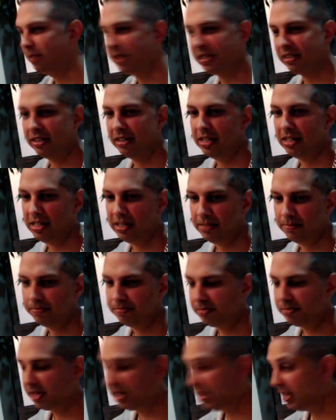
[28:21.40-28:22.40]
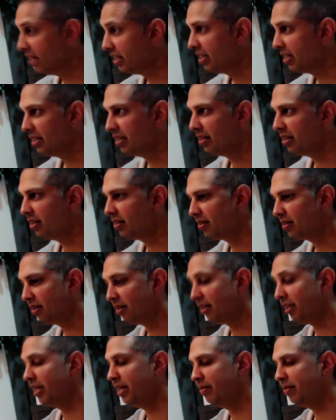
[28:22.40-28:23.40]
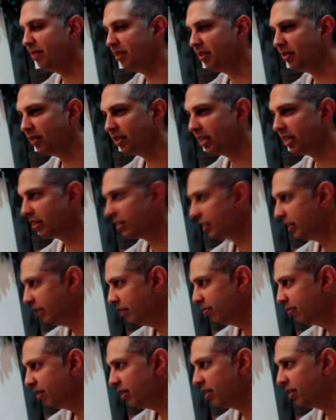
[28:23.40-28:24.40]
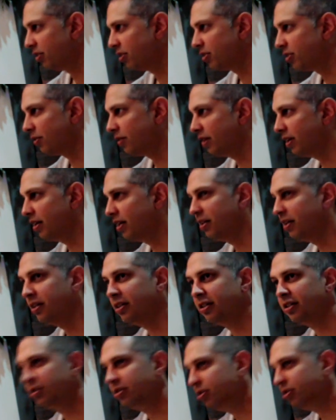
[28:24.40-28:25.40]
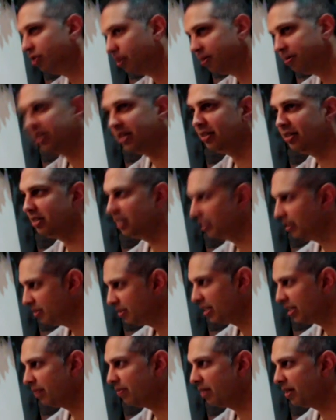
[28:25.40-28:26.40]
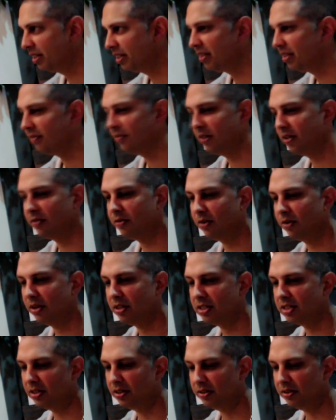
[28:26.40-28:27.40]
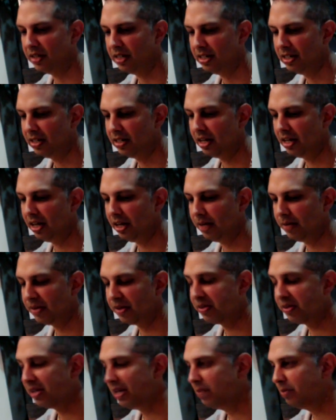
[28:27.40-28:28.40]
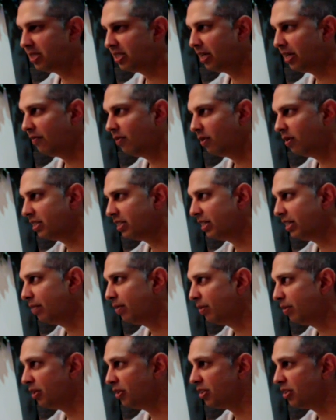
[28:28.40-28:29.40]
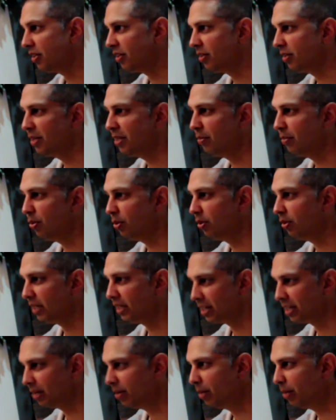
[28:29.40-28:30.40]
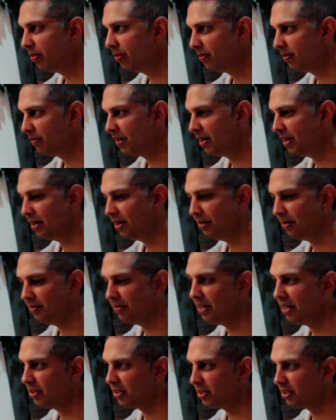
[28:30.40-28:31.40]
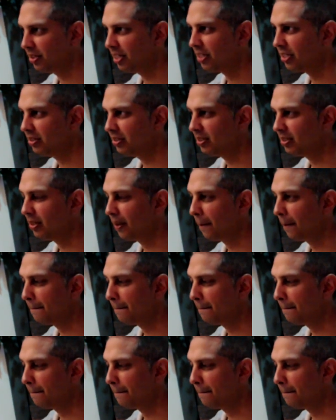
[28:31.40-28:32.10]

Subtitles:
Or if you picked a Canadian theme, you'd only get Canadian players. Or a European team, same thing, you get the feel for it. So the themes just influence the type of players that are going to be in the pool that come up as your selections.